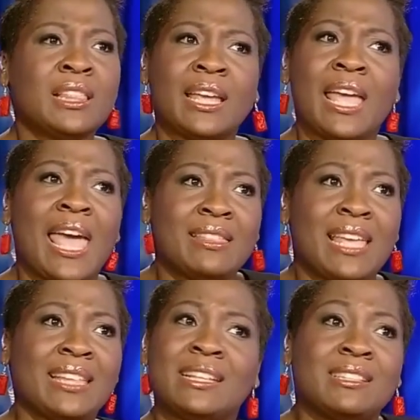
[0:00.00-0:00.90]
Like, and,
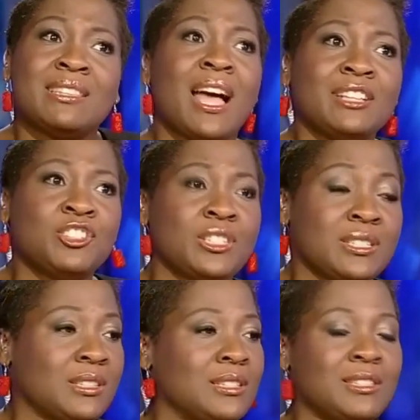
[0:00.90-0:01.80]
and it's not
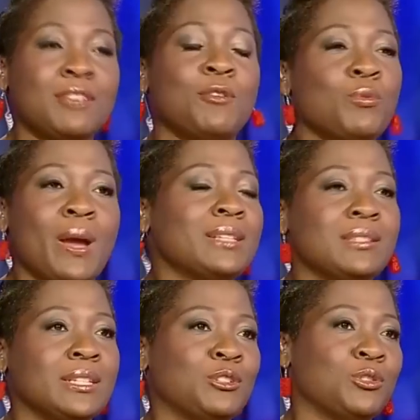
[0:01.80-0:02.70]
just civil
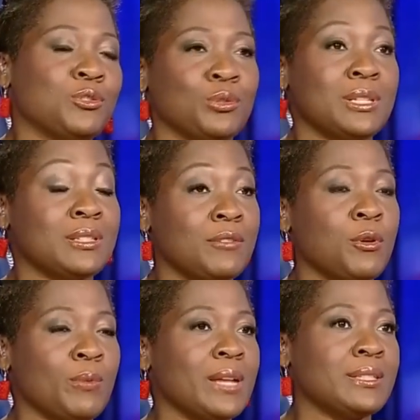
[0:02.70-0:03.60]
rights leaders or the
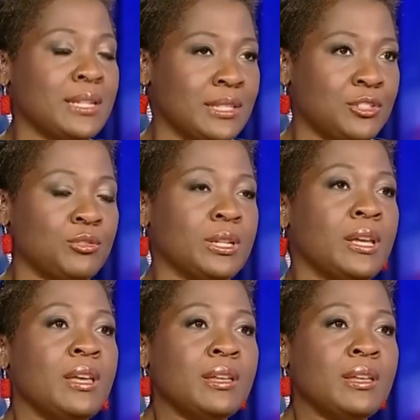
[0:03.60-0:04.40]
civil rights industry.